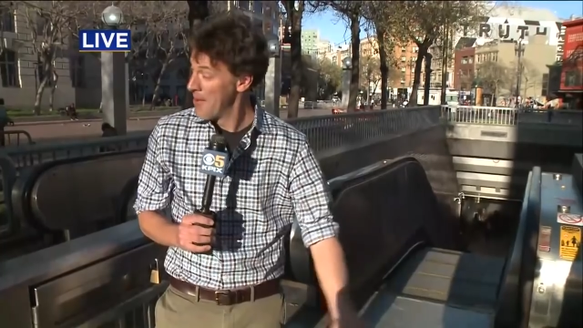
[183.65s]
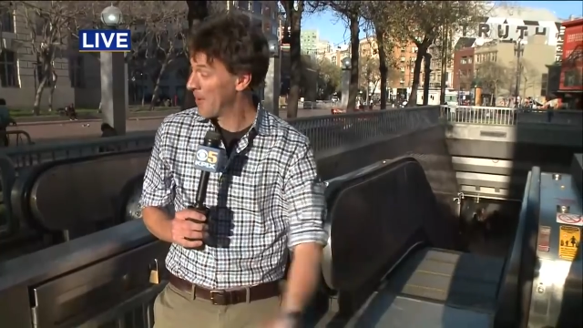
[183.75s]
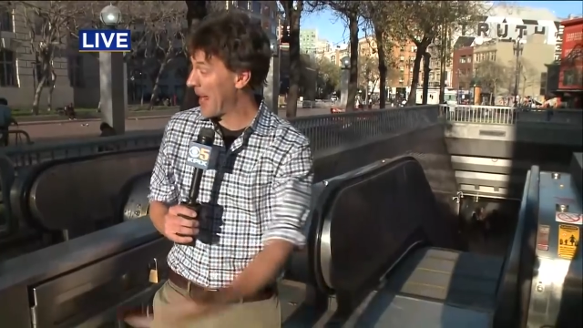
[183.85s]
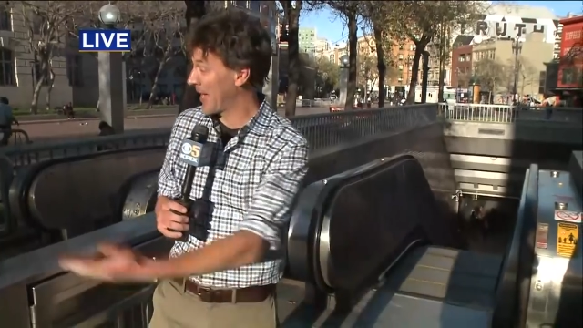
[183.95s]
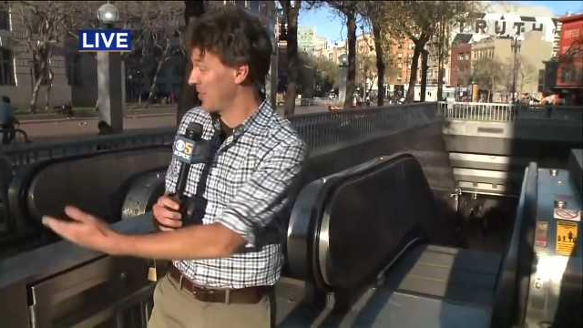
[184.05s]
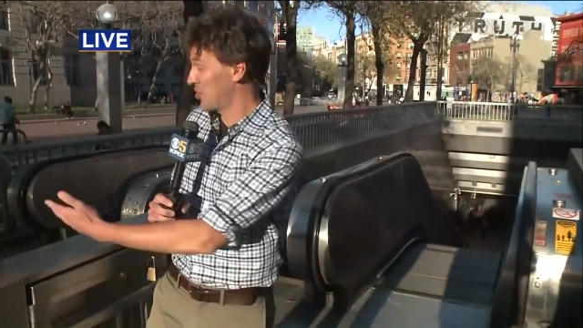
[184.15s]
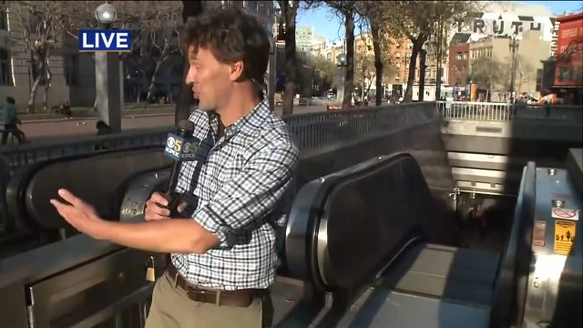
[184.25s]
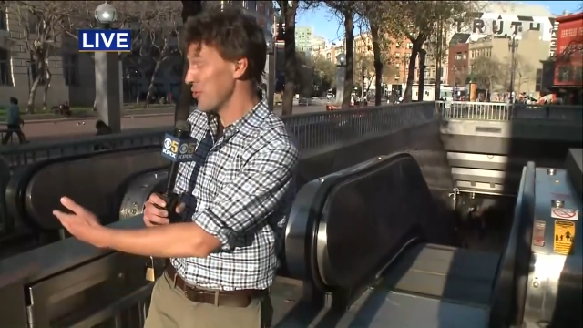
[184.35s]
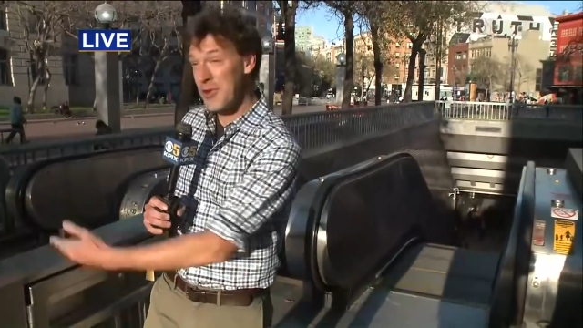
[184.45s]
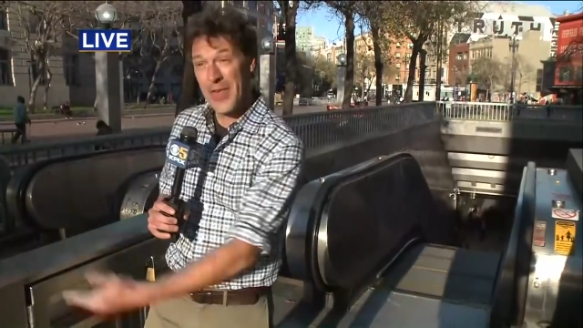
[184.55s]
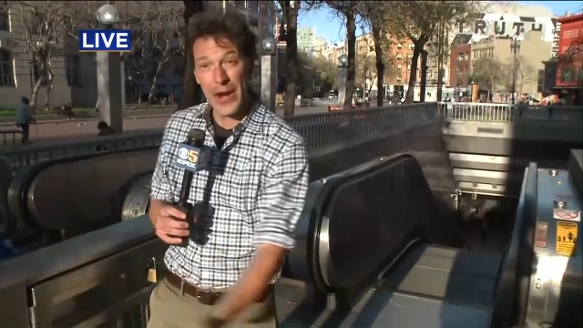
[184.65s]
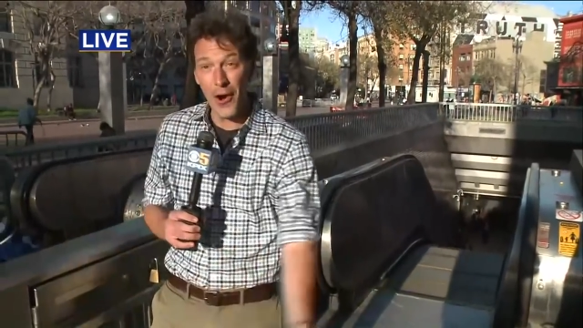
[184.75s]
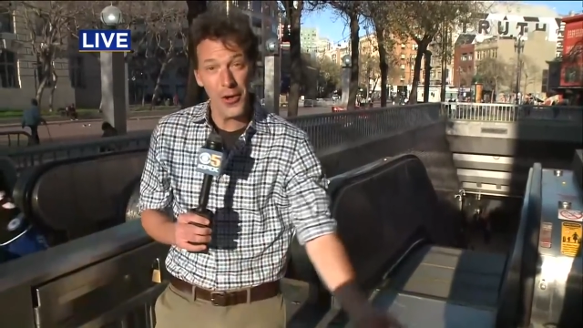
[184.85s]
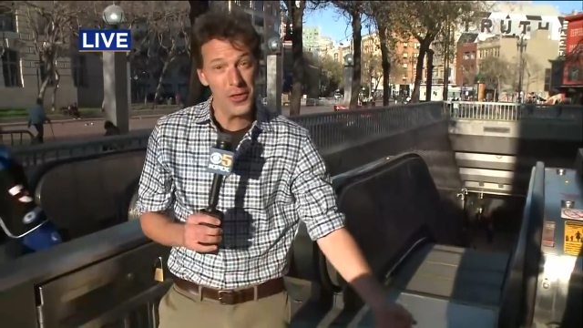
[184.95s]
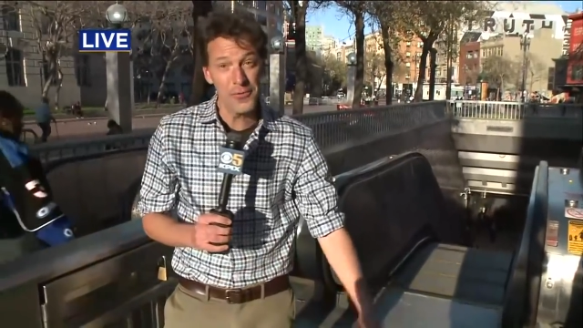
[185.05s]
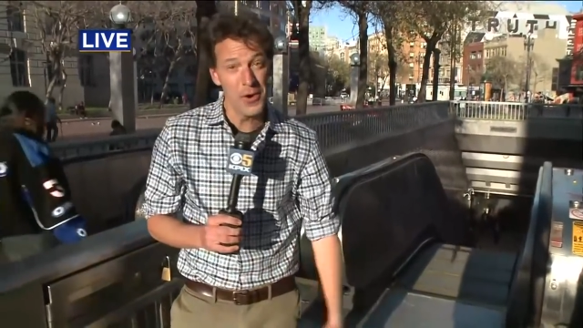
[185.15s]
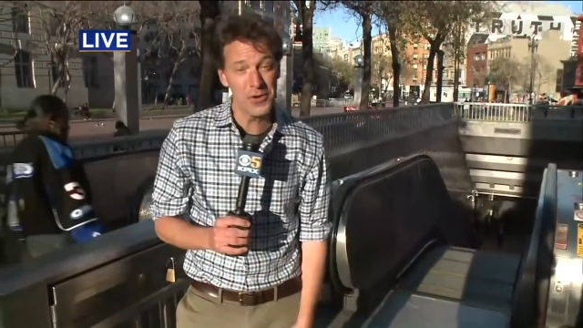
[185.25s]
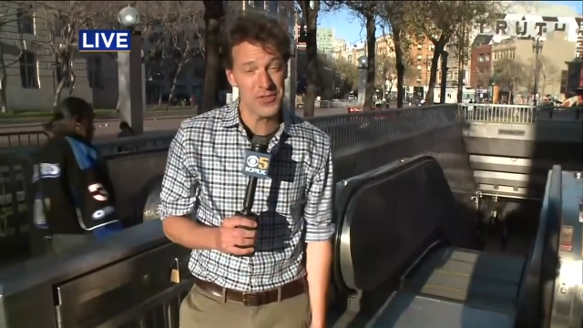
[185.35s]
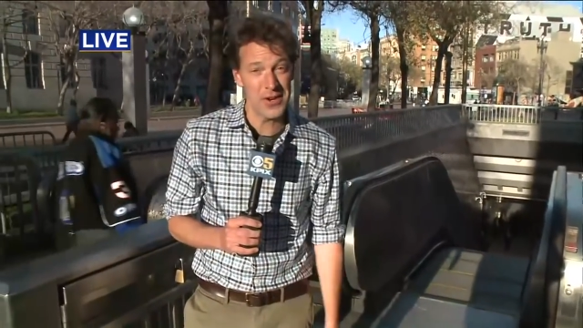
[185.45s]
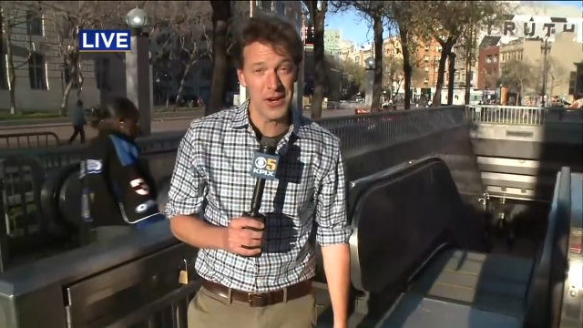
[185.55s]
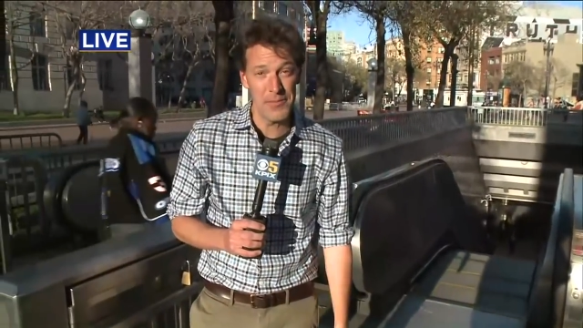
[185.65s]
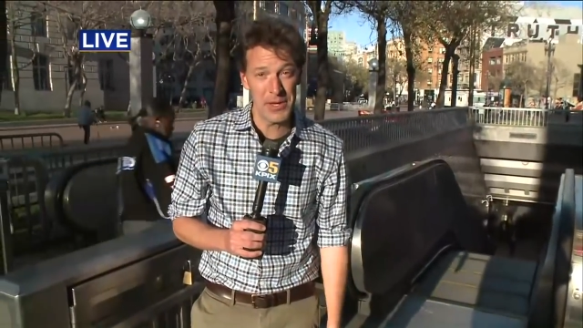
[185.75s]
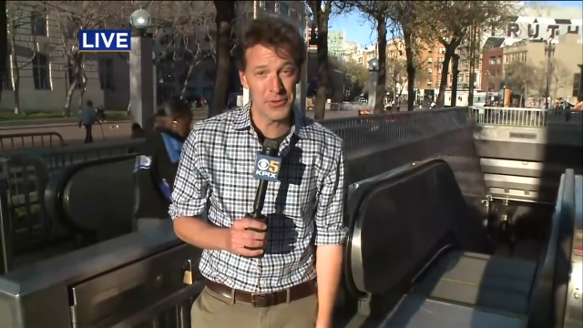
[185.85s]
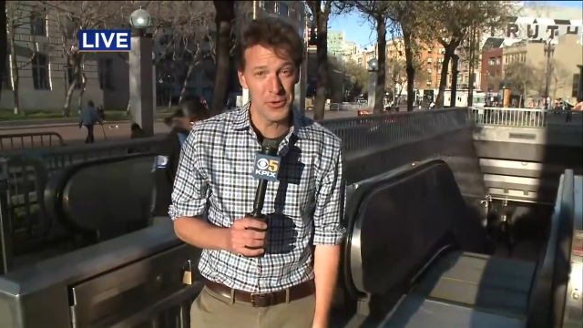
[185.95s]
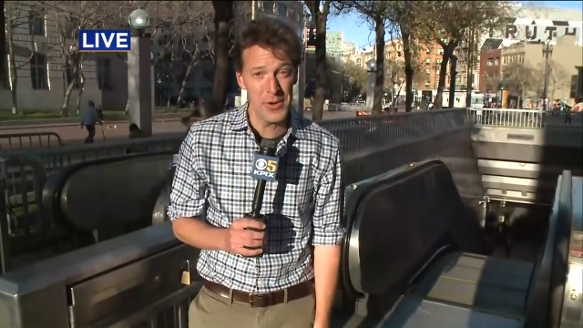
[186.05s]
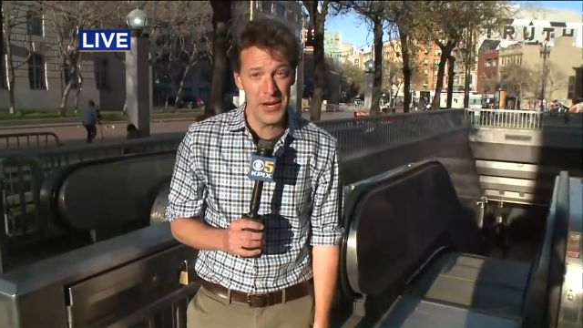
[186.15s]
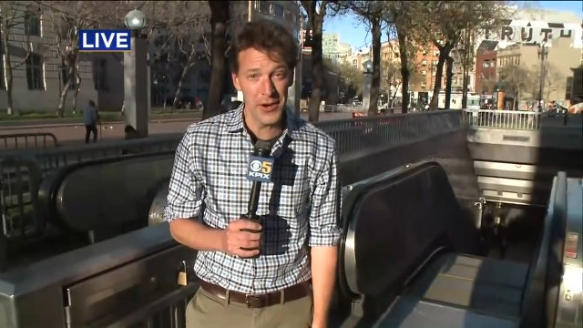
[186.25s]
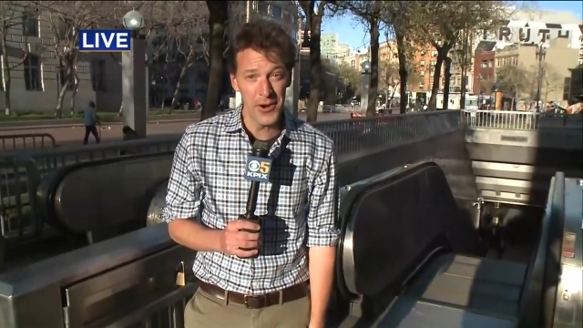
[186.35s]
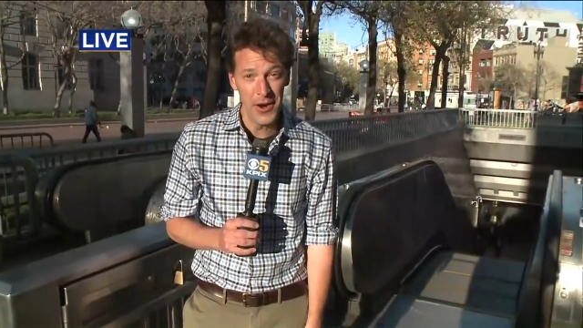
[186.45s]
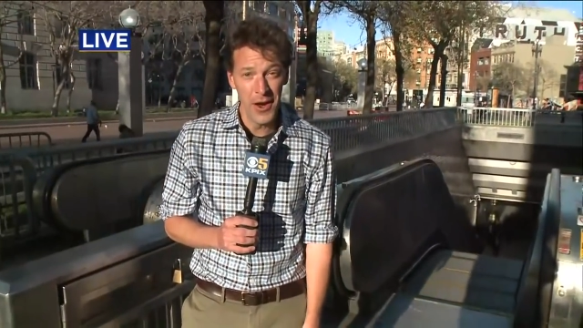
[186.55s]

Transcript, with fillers: but I can assure you that all the folks that are coming through here